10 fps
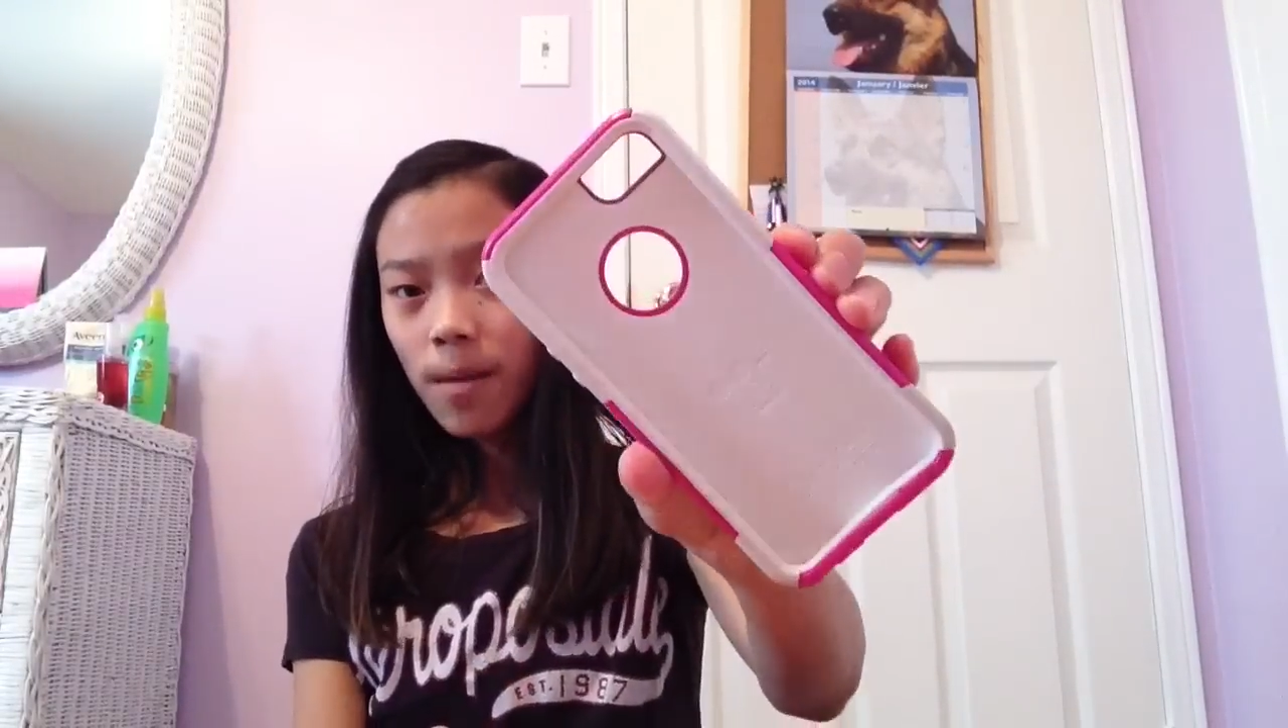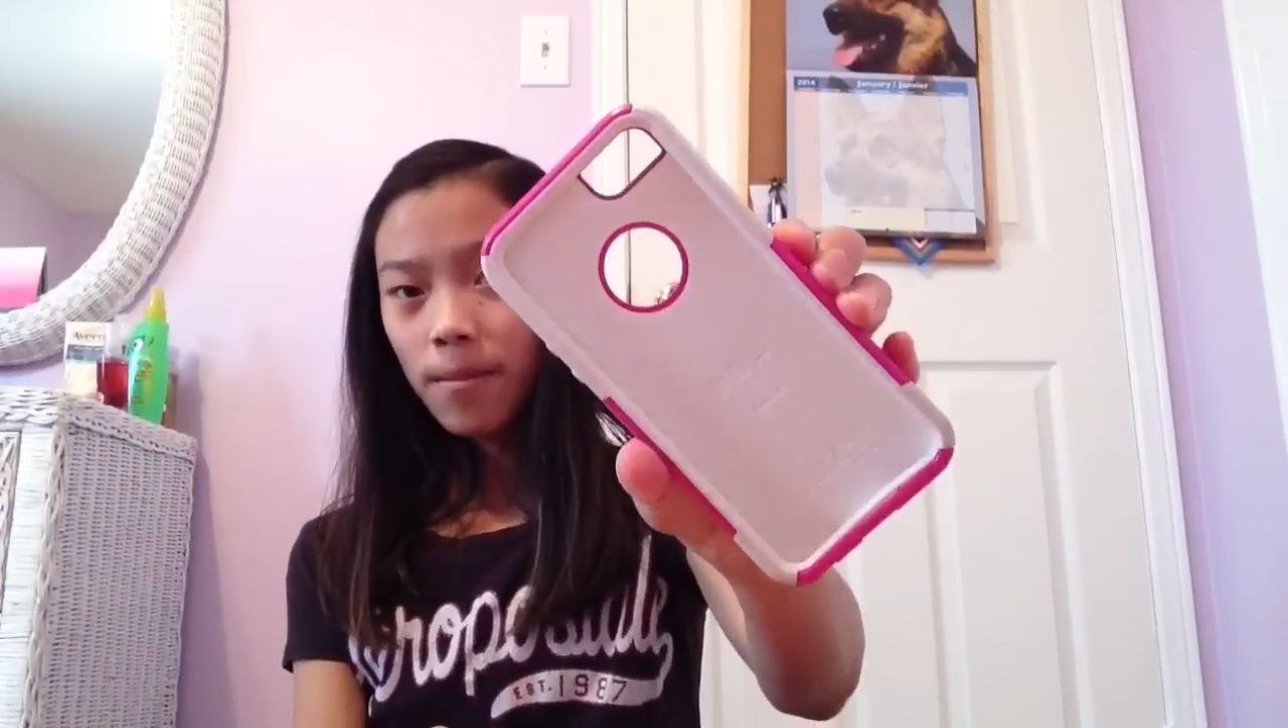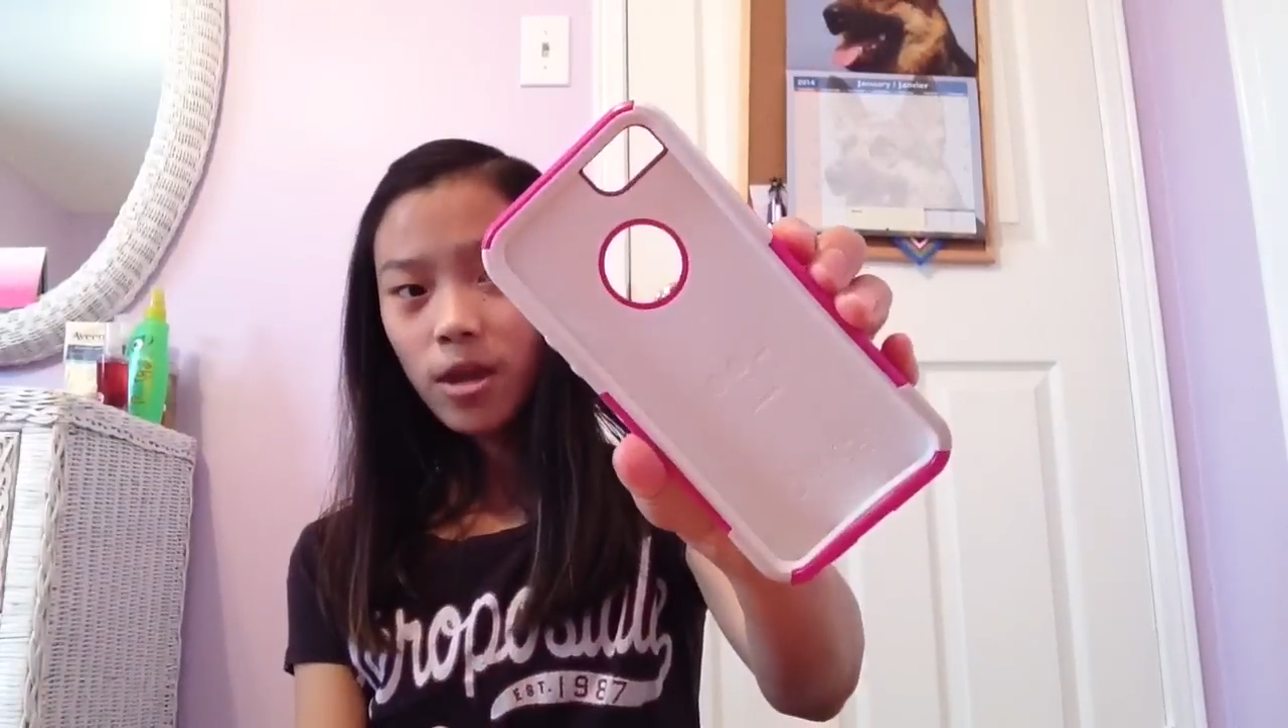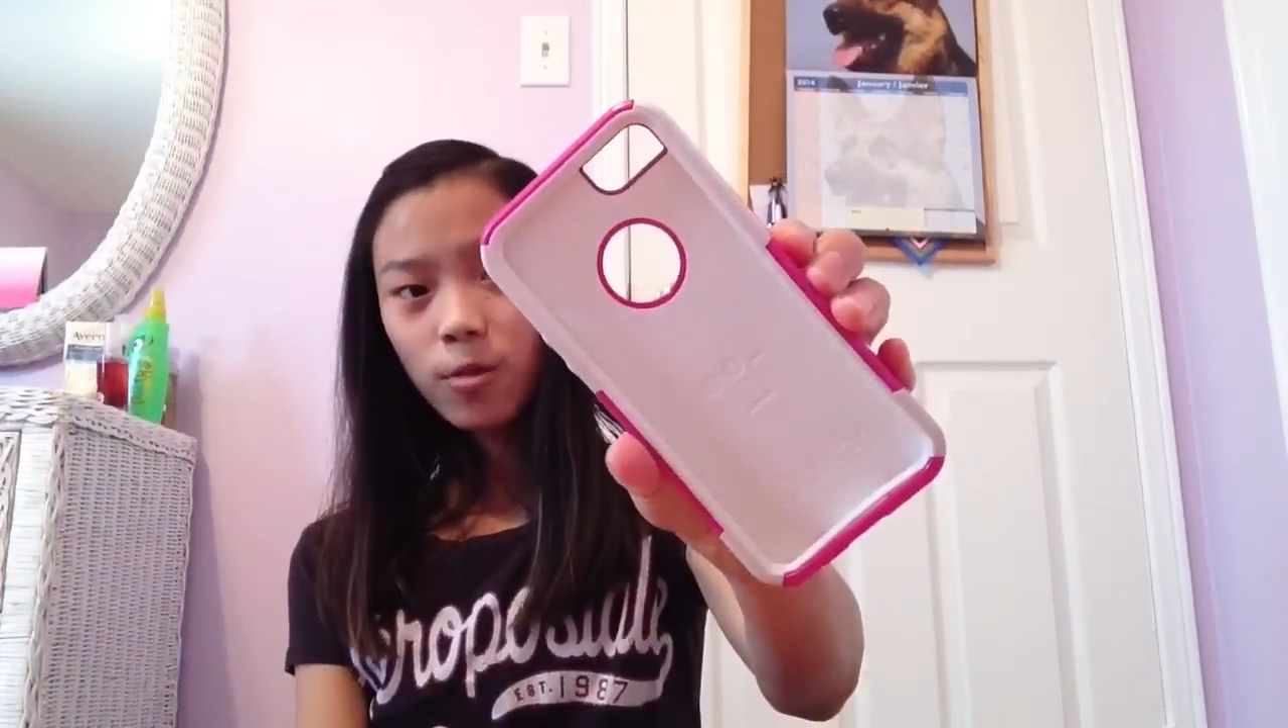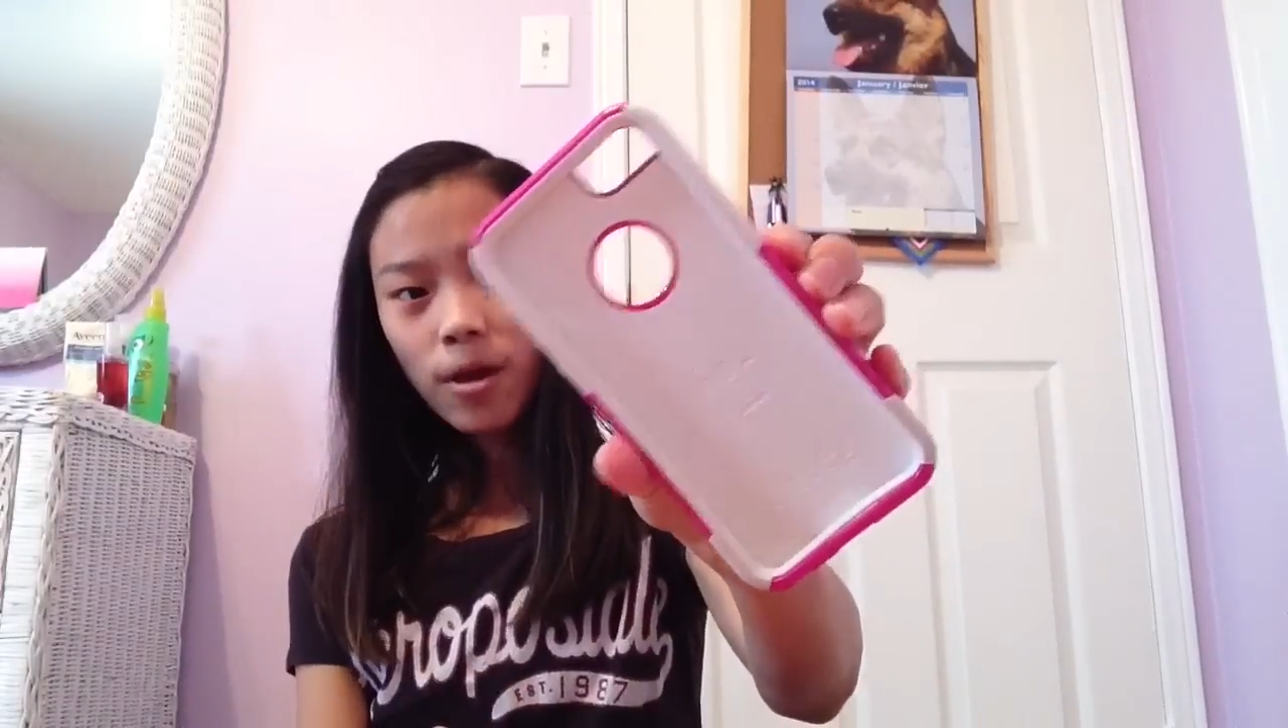
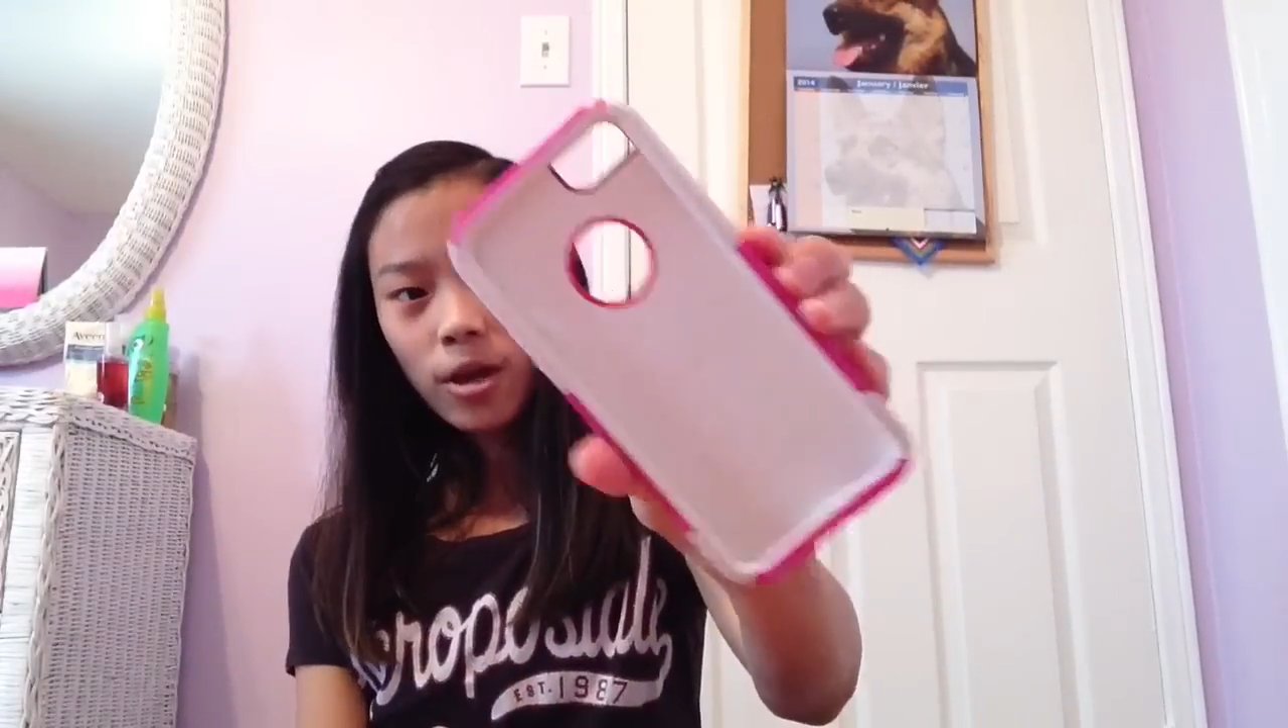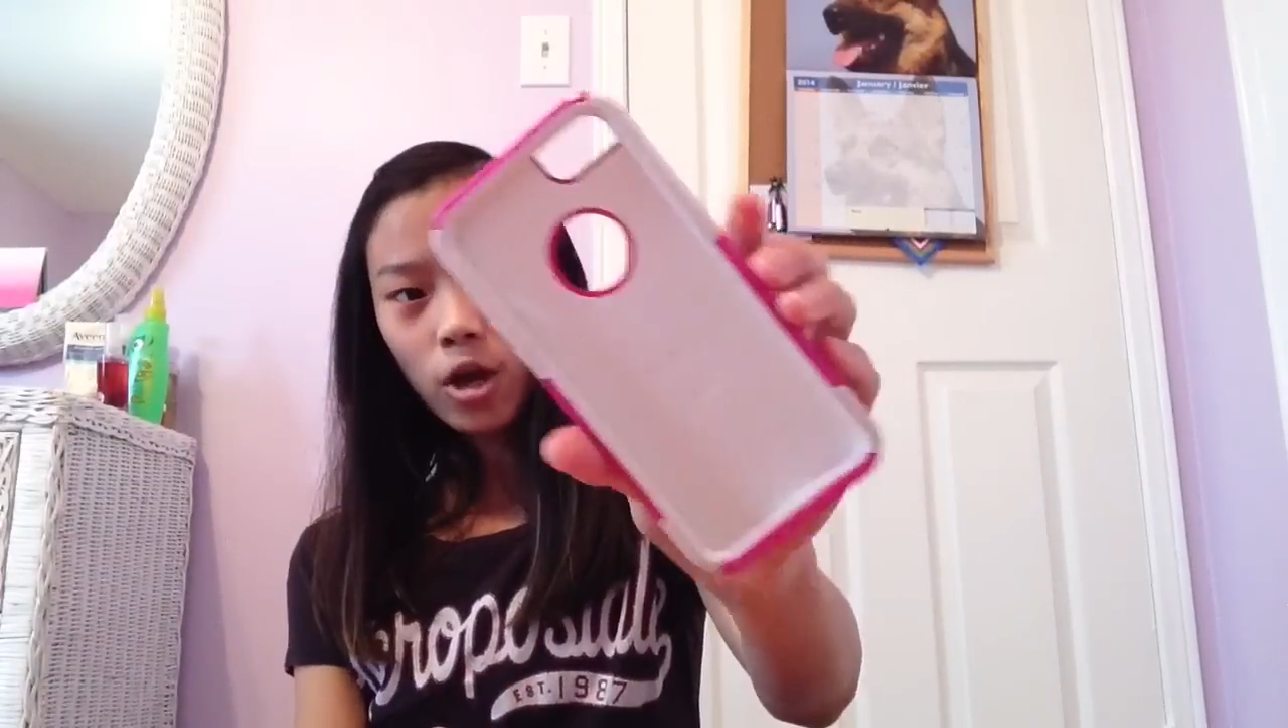pink and white